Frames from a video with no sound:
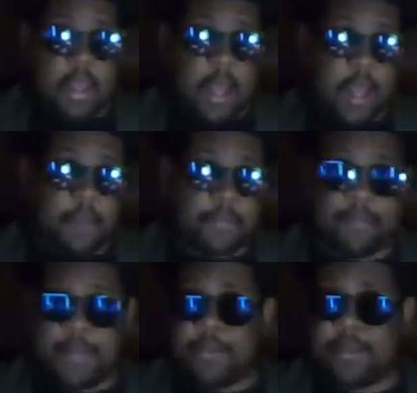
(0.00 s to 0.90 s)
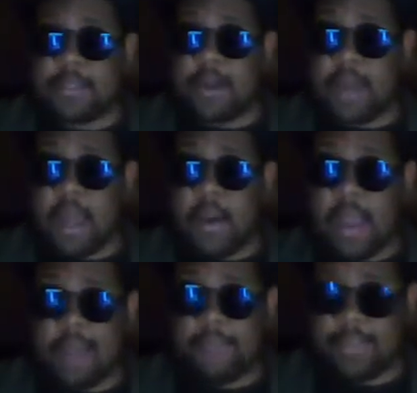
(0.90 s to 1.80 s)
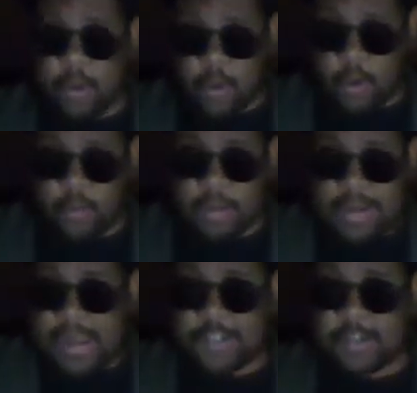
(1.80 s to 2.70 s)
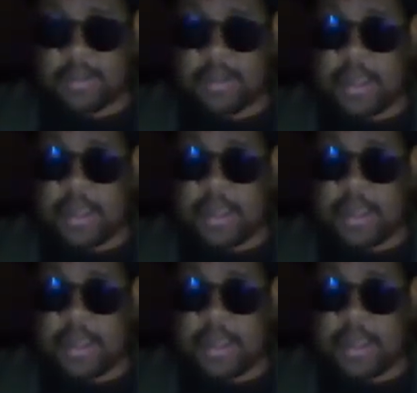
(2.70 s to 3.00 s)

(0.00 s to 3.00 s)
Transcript: of the mutants are now having their own nation,